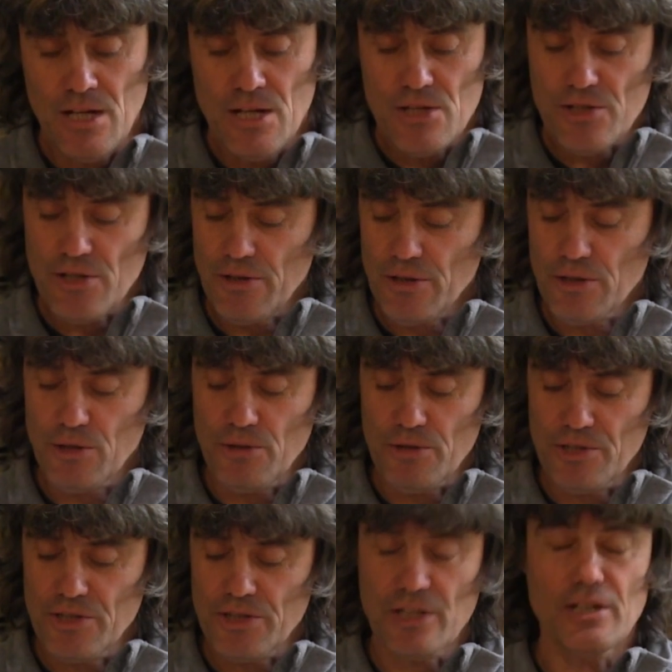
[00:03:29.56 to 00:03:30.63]
So the
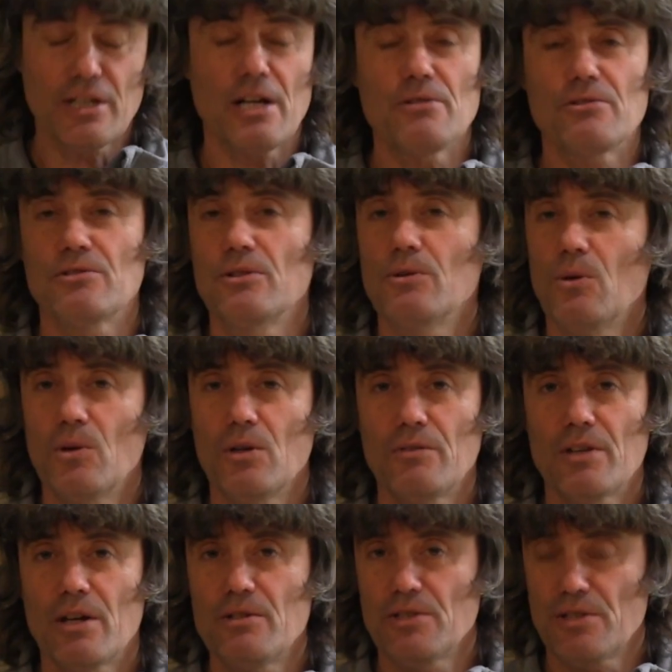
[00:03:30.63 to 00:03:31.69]
course is going to go through all
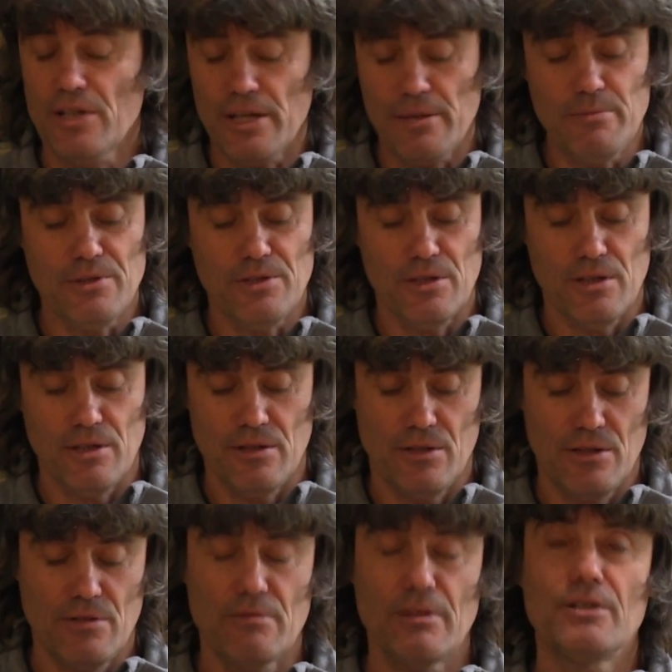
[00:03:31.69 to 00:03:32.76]
of those themes
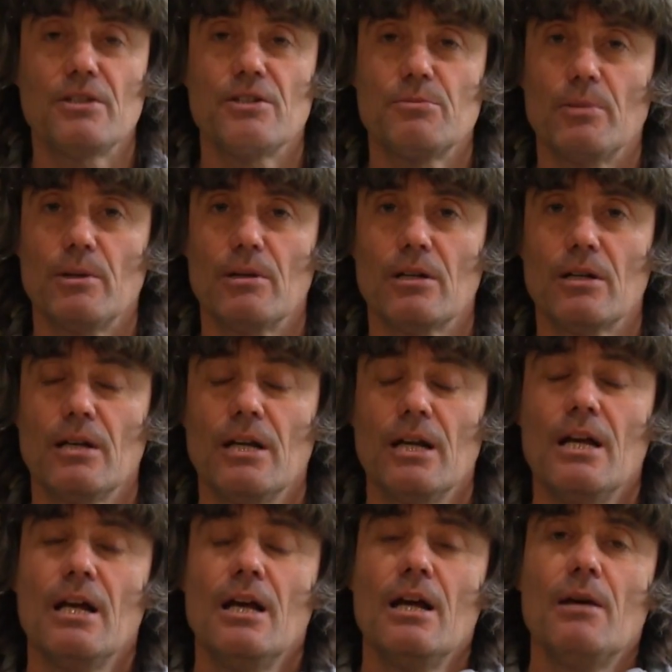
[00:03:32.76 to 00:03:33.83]
that are in this book,
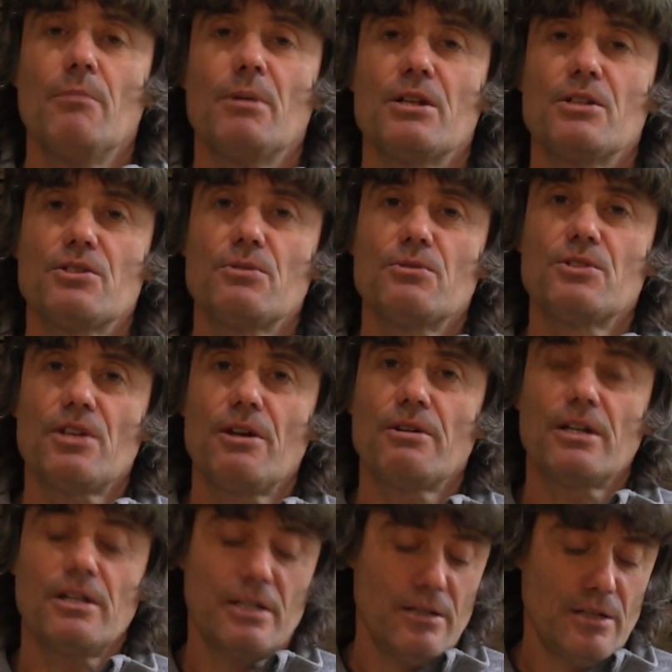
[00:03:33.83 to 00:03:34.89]
but it's also
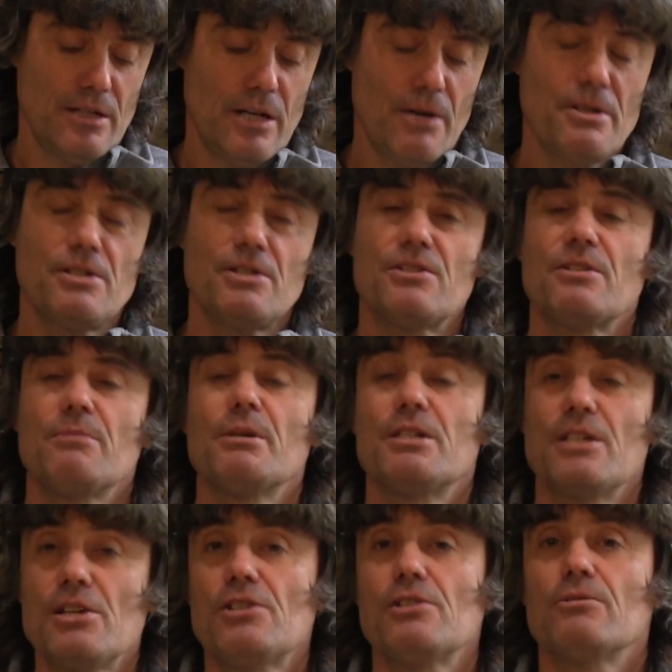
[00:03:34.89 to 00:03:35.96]
going to go into some
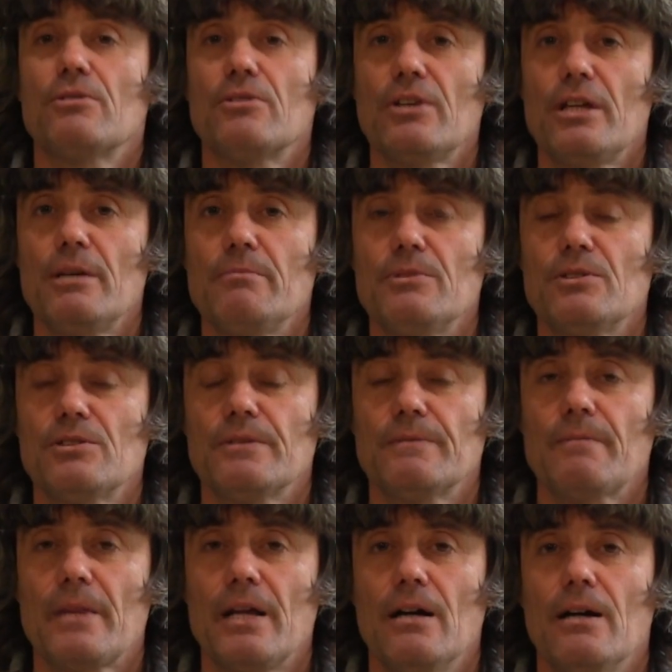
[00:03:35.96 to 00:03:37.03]
additional themes,
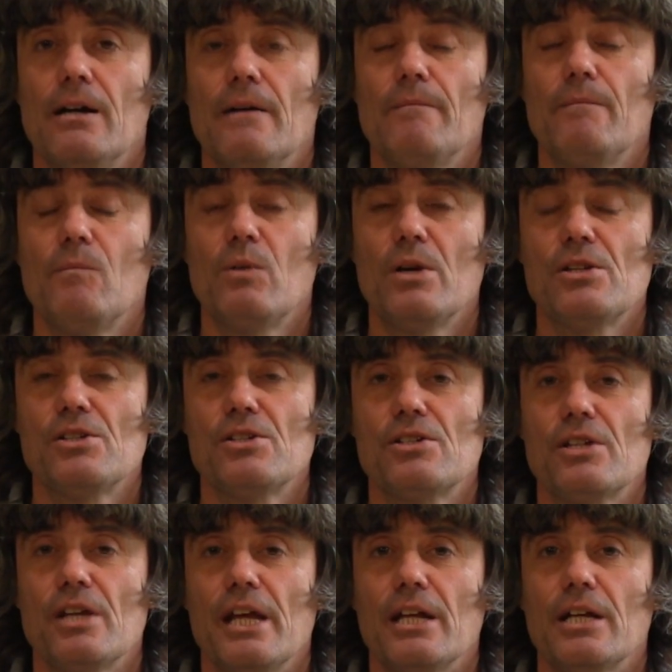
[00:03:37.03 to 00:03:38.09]

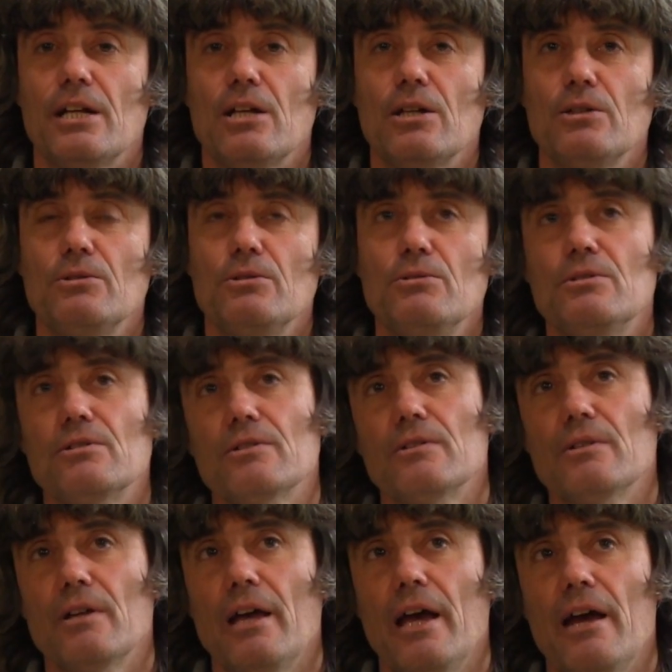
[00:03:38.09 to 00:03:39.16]
which include
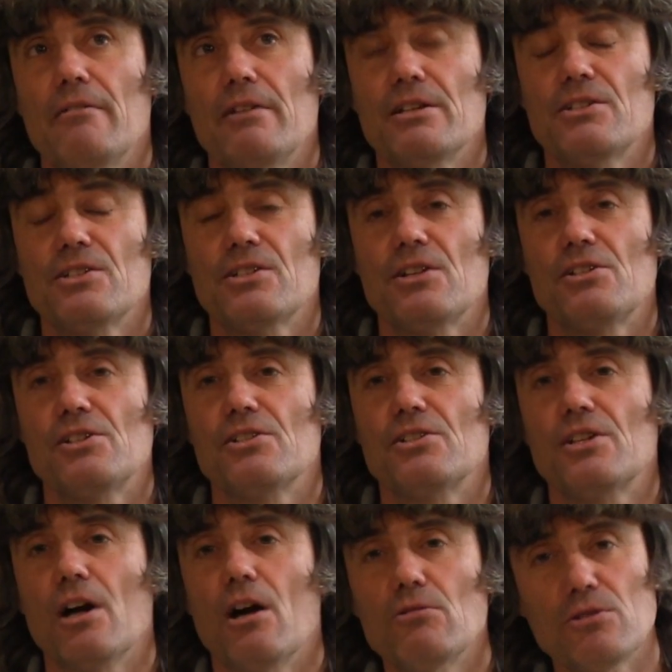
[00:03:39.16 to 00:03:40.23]
areas such as
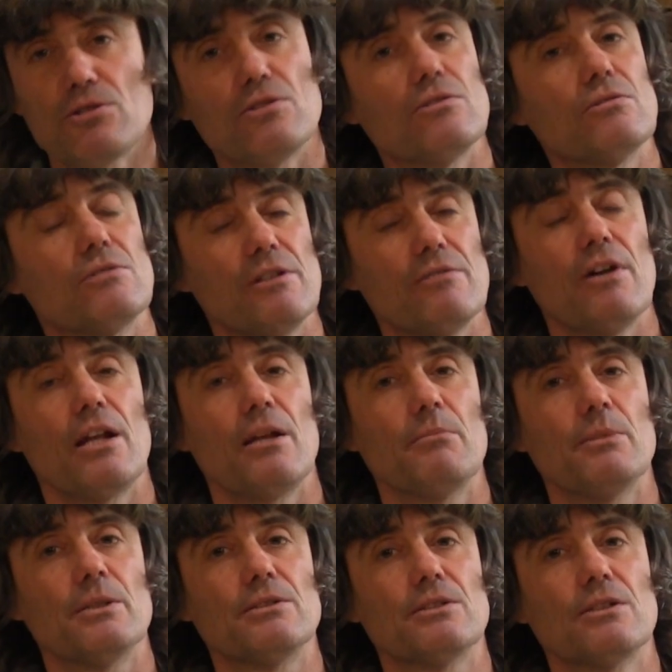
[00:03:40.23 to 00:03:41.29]
cultural
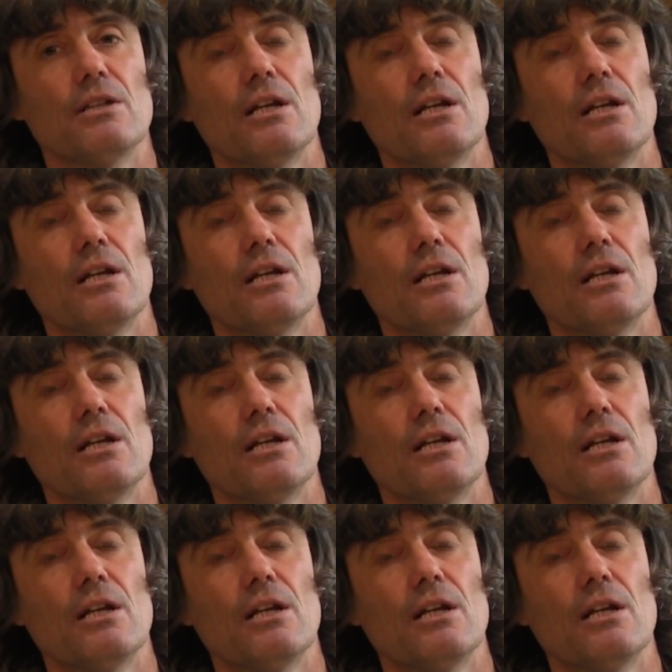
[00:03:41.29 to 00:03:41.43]
development,